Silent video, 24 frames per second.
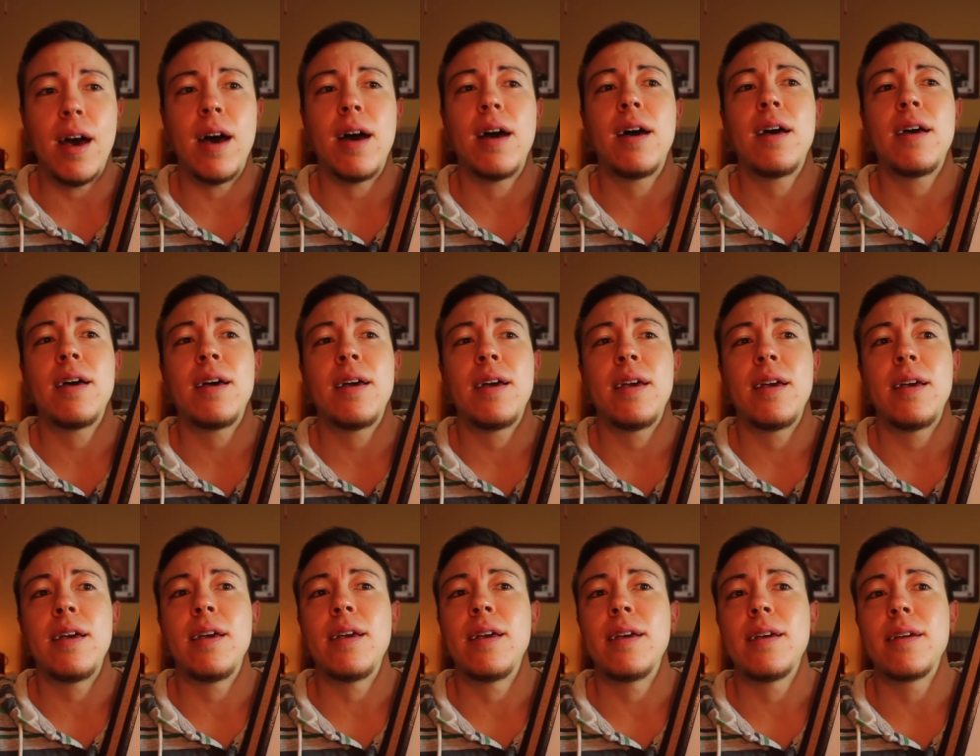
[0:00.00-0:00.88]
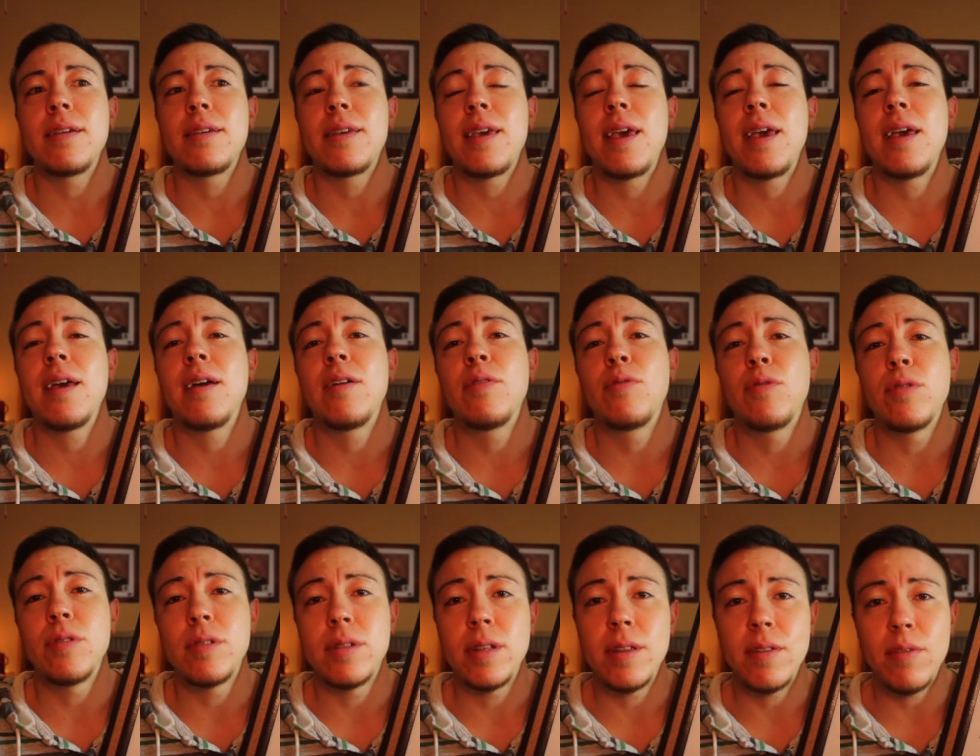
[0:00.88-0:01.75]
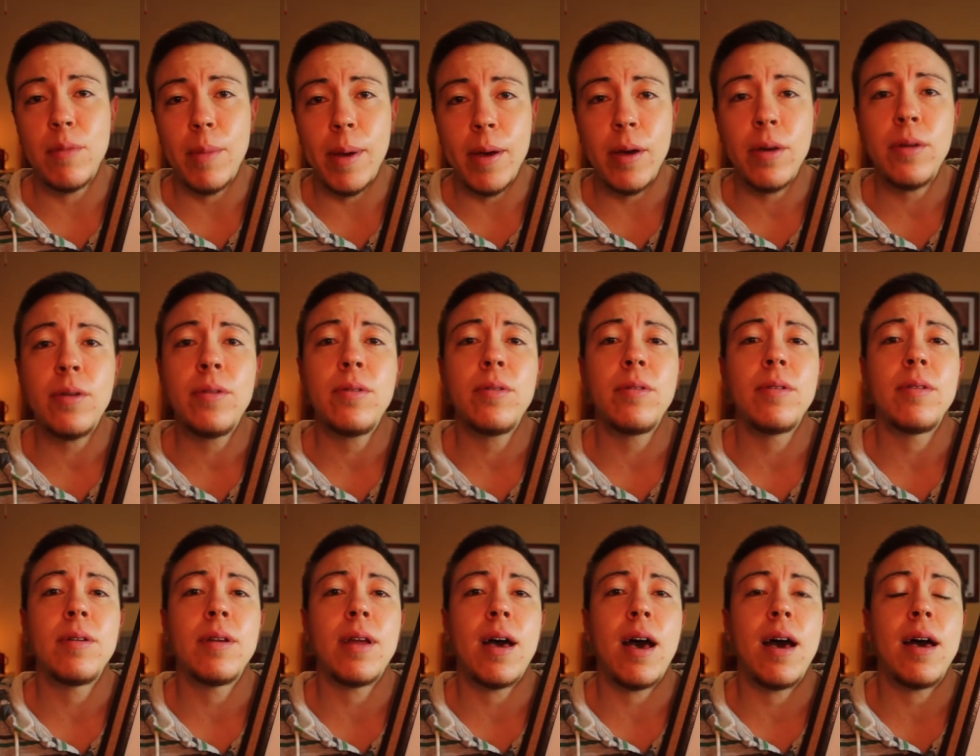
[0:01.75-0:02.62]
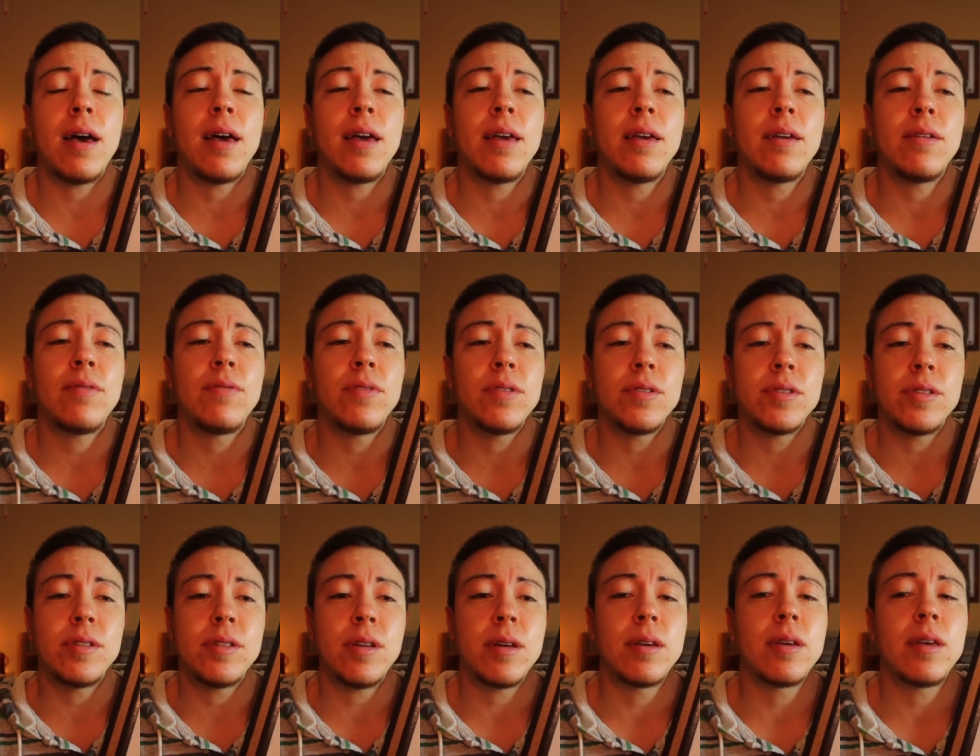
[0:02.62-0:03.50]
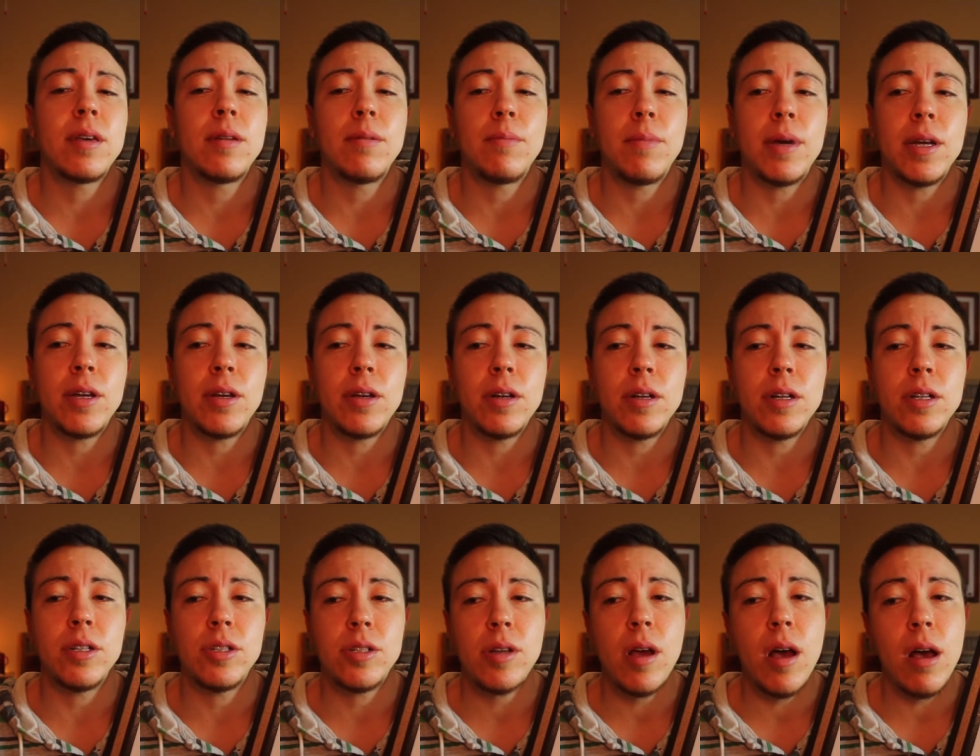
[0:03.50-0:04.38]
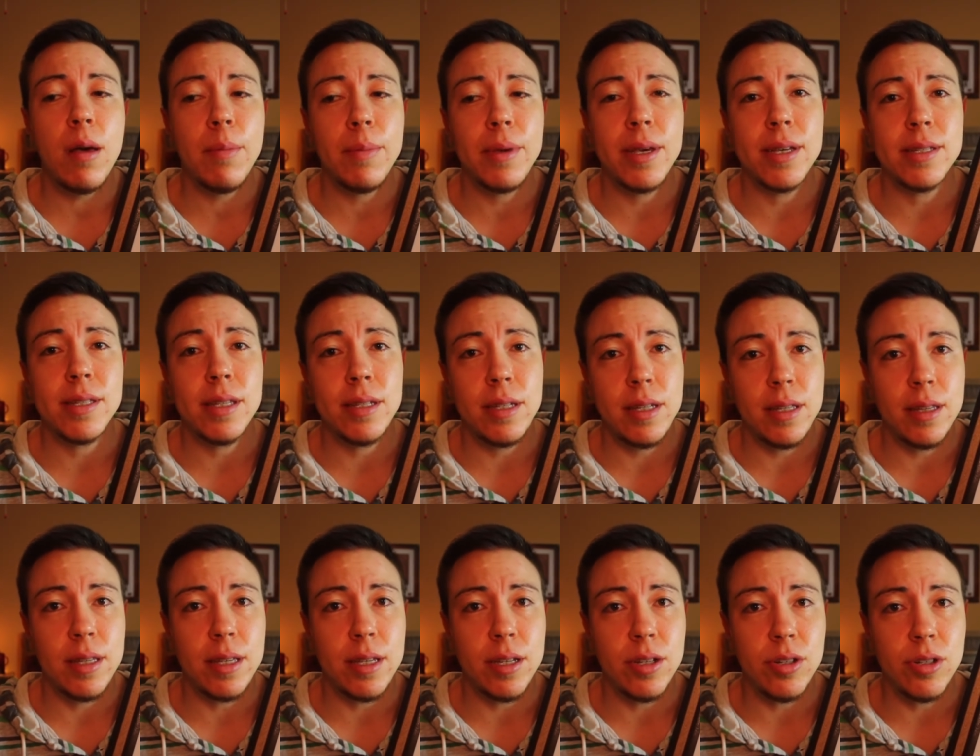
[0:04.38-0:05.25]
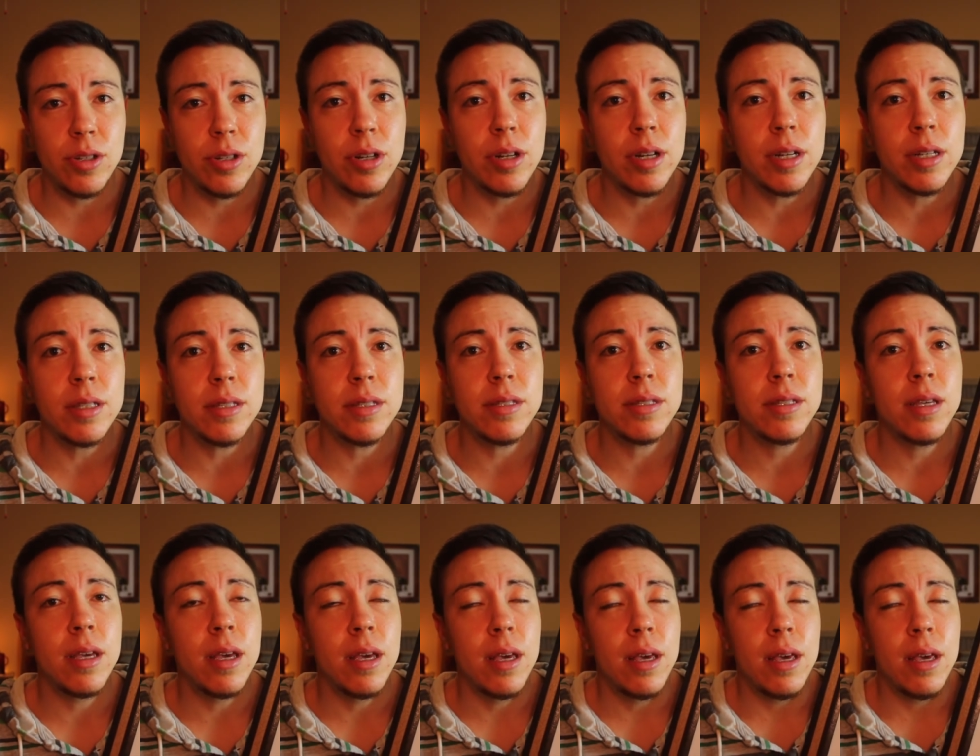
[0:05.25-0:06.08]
I can't afford to live on my own. I feel stuck in my current job because I need the insurance.